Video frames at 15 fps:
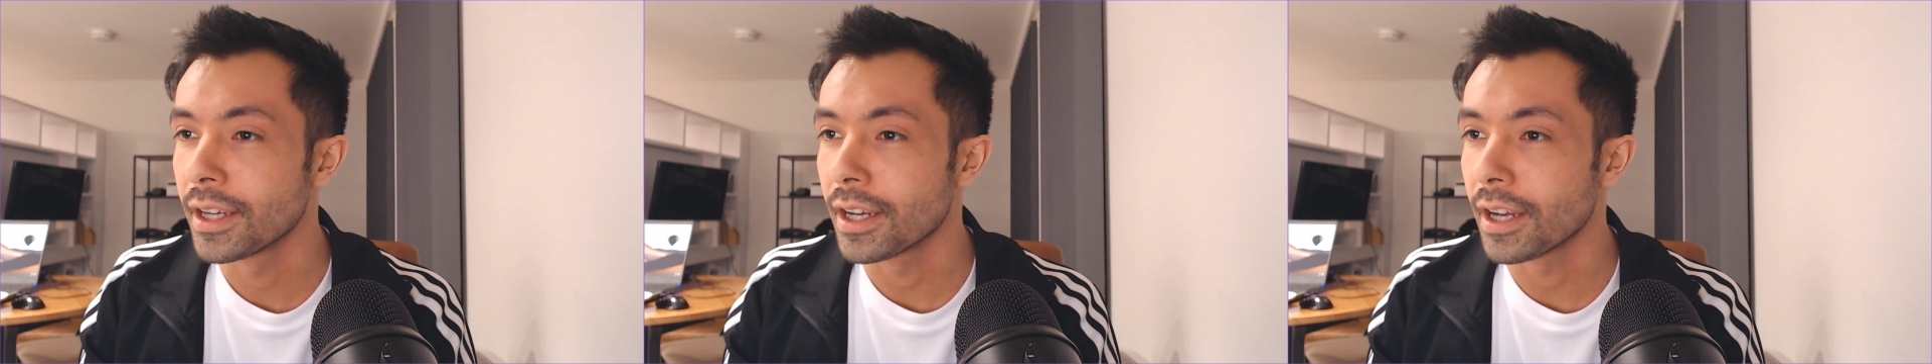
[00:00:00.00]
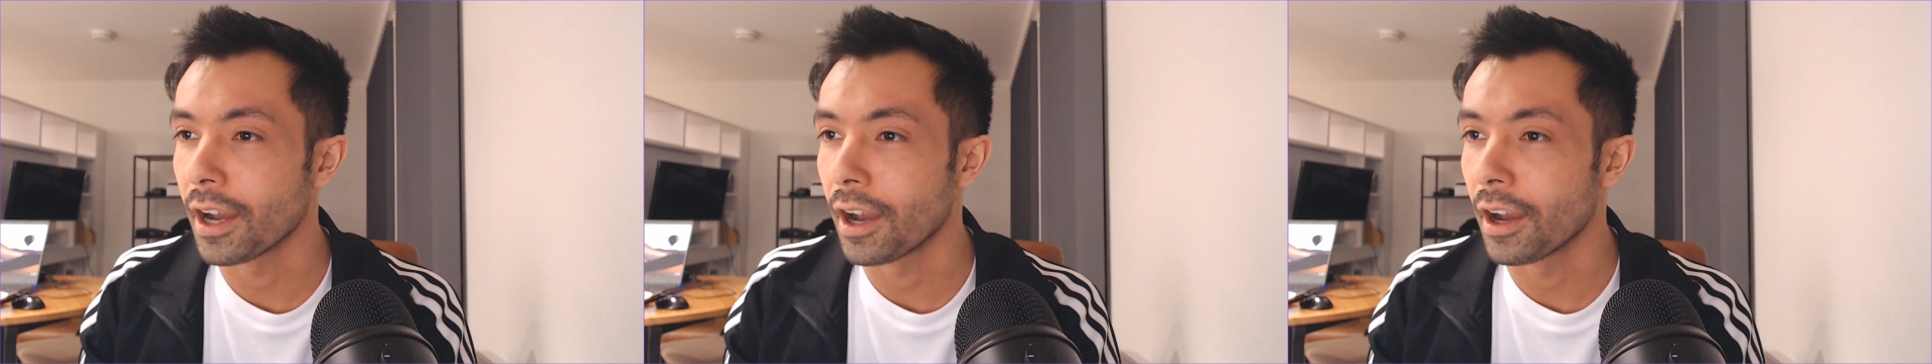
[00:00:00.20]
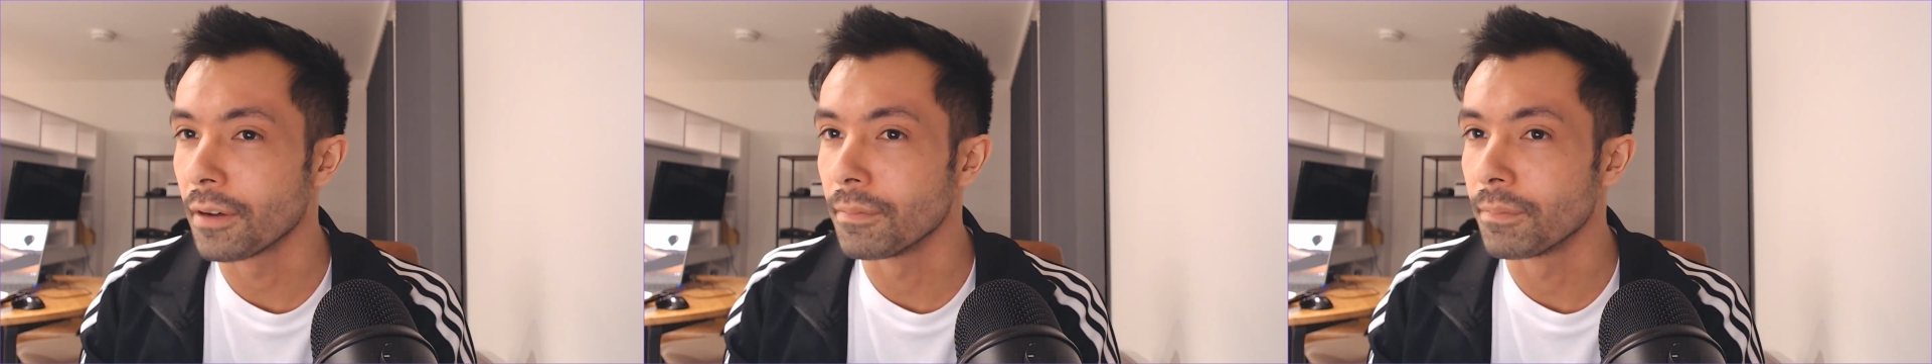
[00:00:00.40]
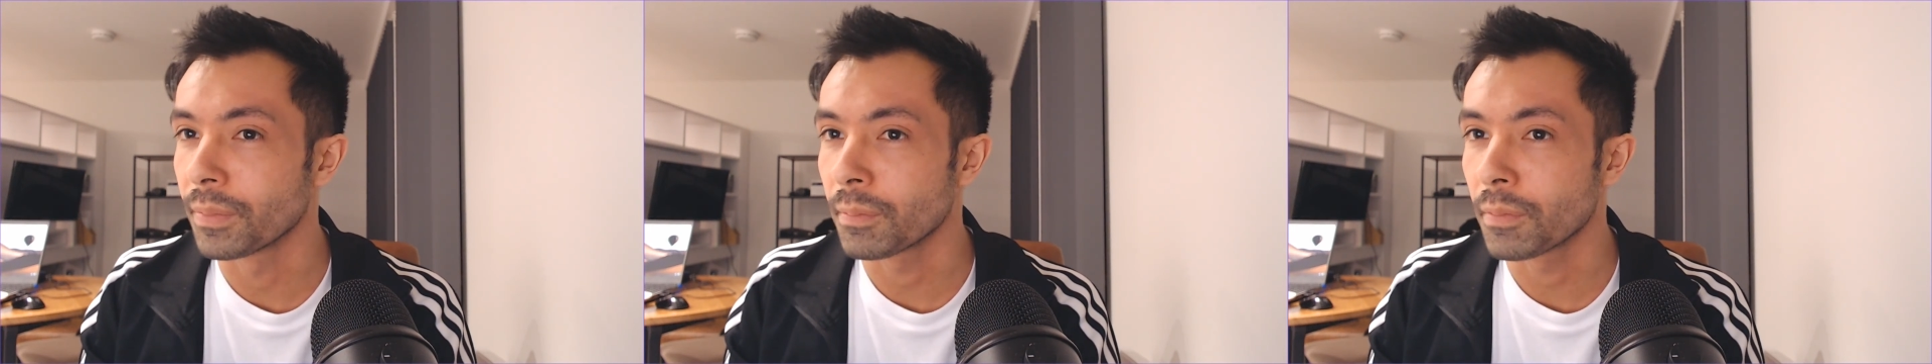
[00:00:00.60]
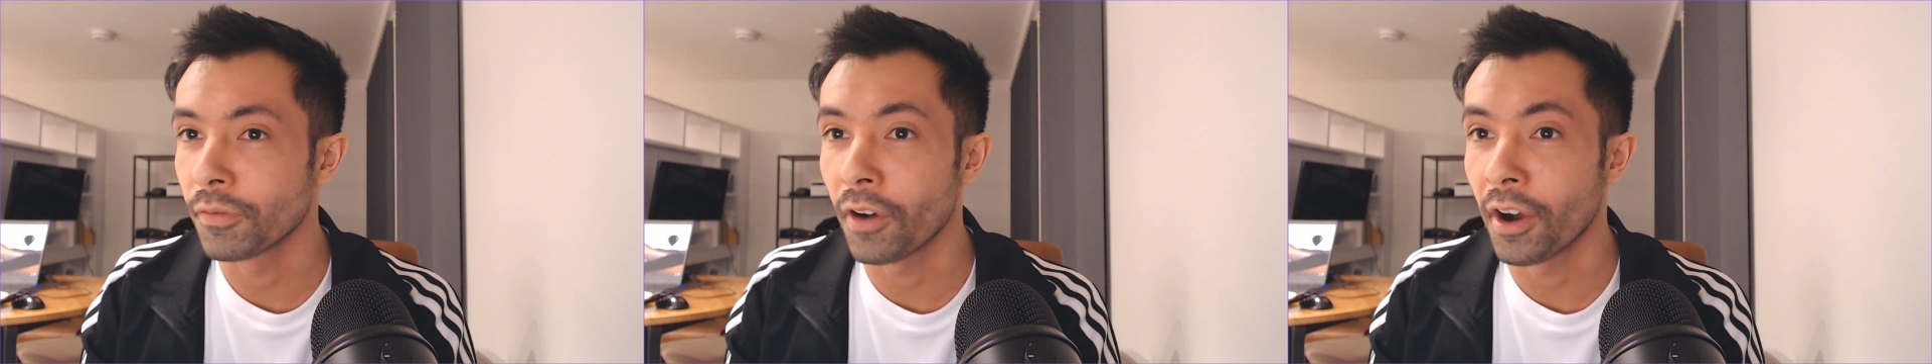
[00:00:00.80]

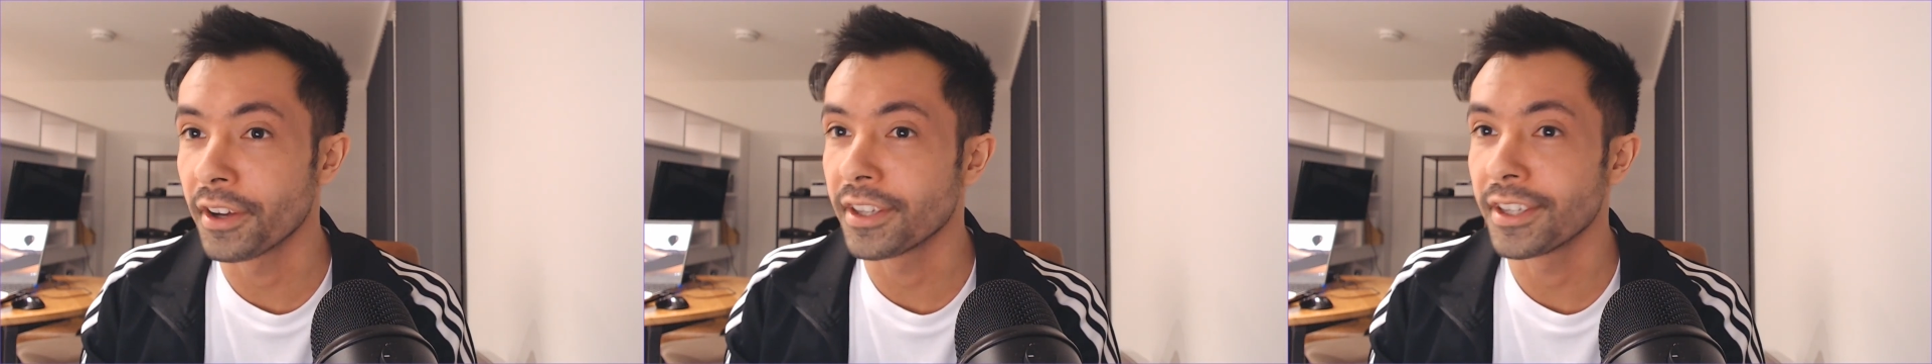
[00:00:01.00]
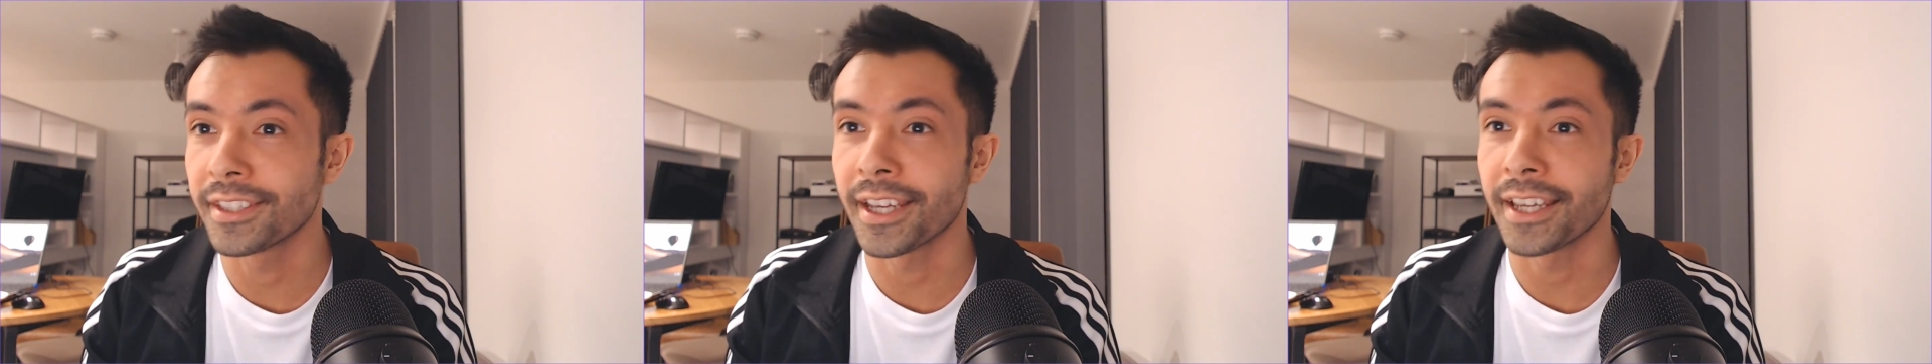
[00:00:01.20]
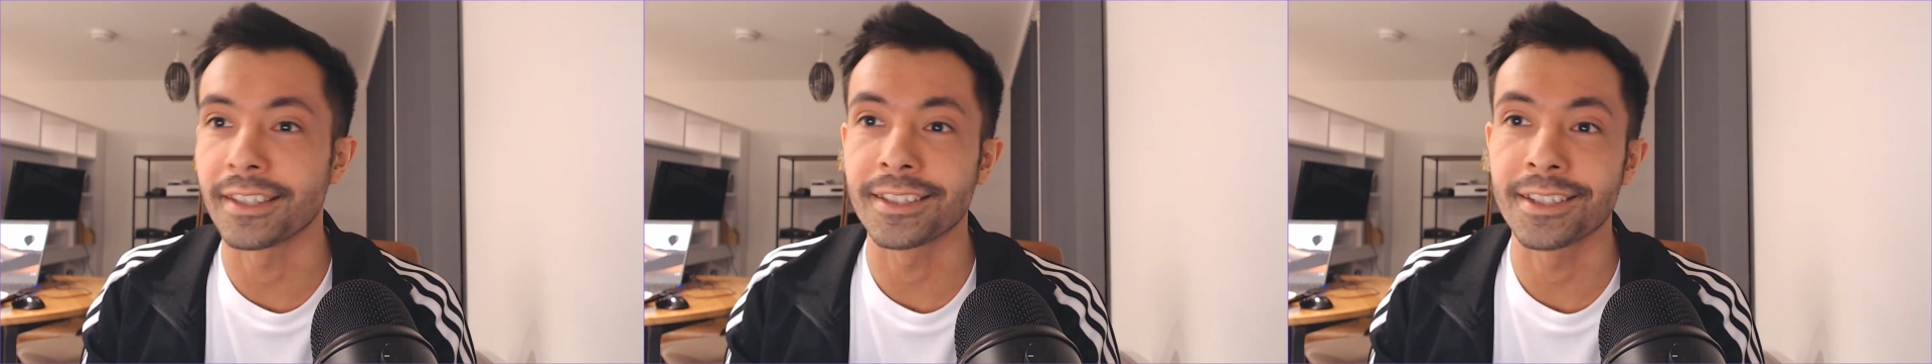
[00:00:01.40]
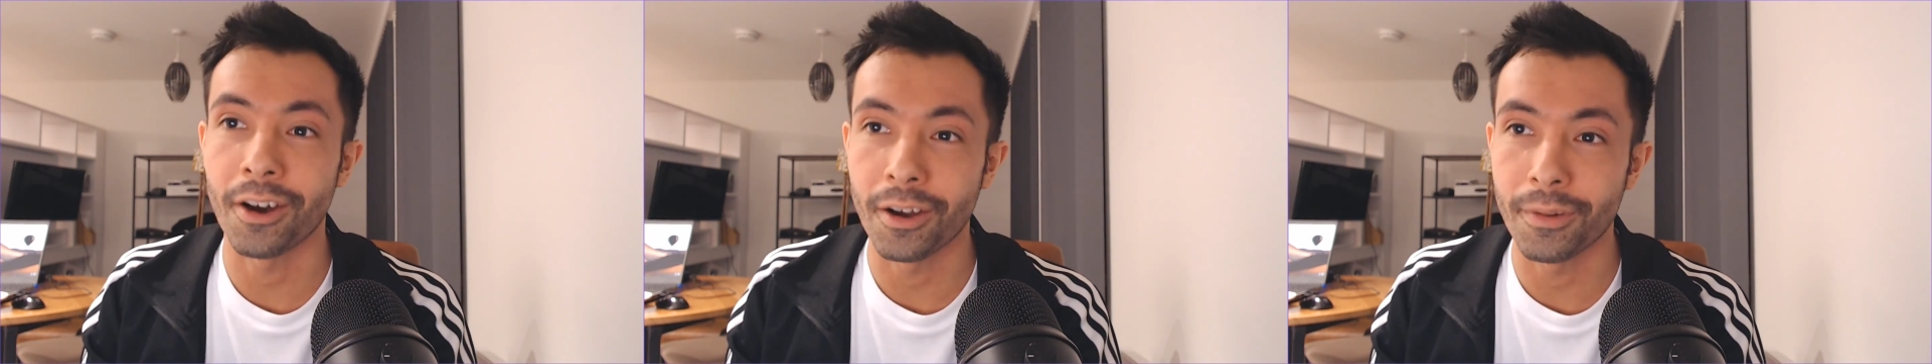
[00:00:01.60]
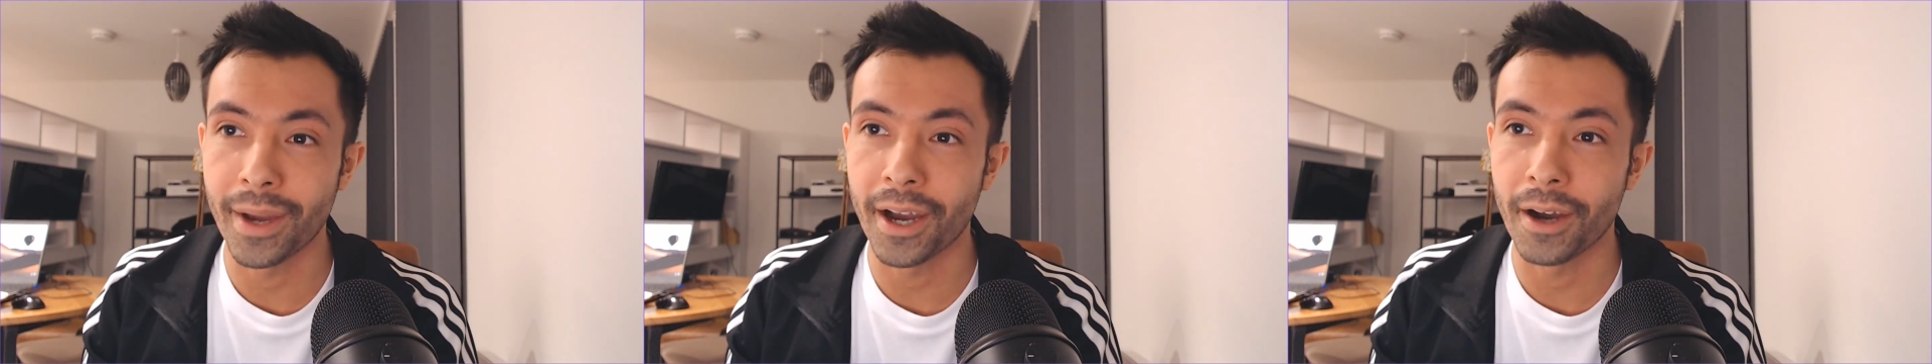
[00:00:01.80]
provided you take the
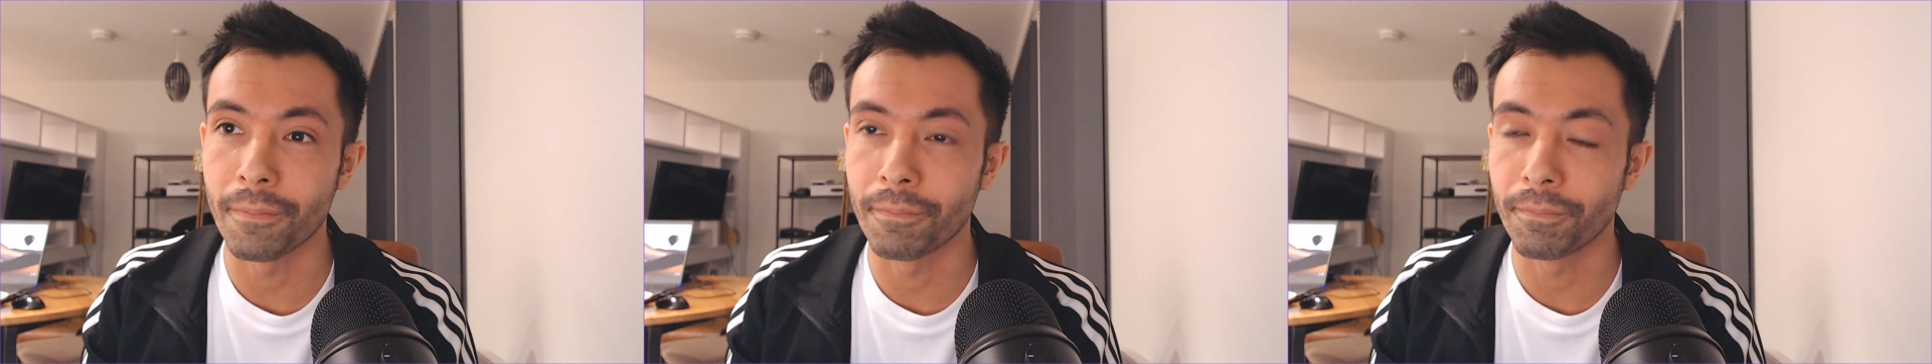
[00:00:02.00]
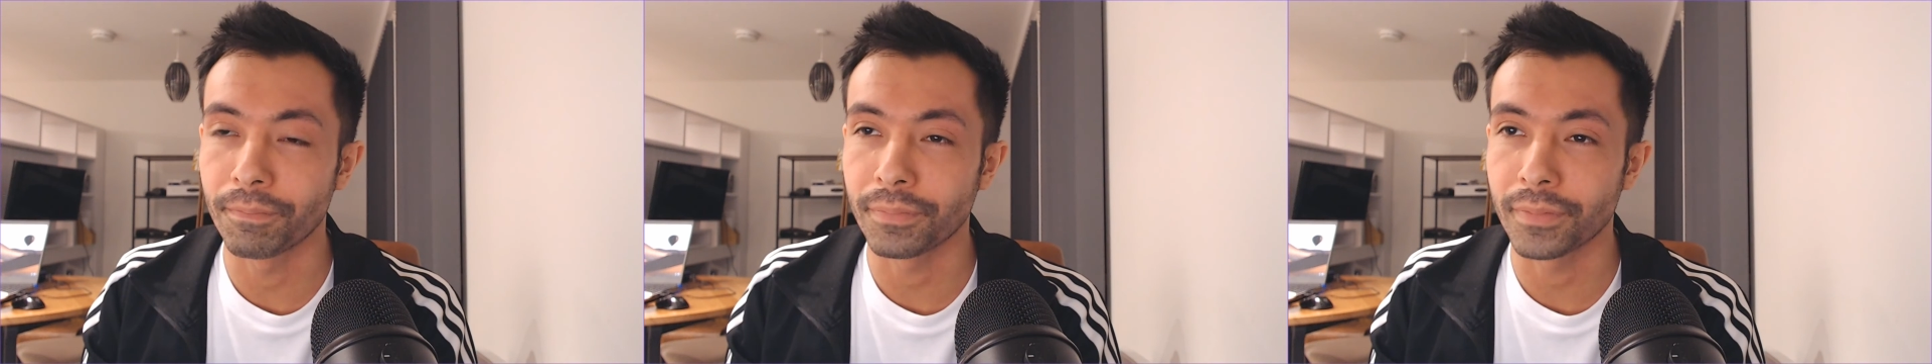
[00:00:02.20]
time out,